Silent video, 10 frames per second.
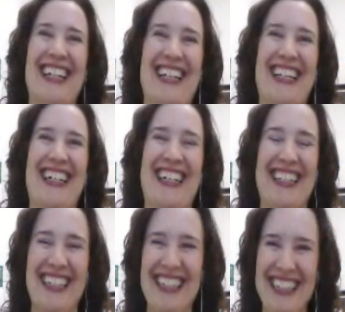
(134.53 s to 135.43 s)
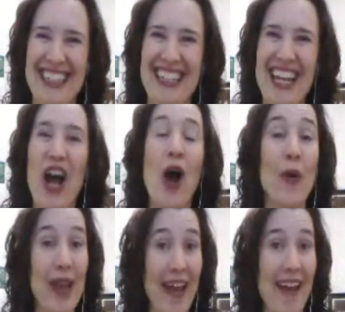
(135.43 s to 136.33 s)
to Teen. All right, very good.
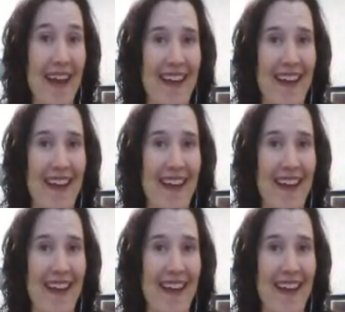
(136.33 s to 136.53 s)
Okay.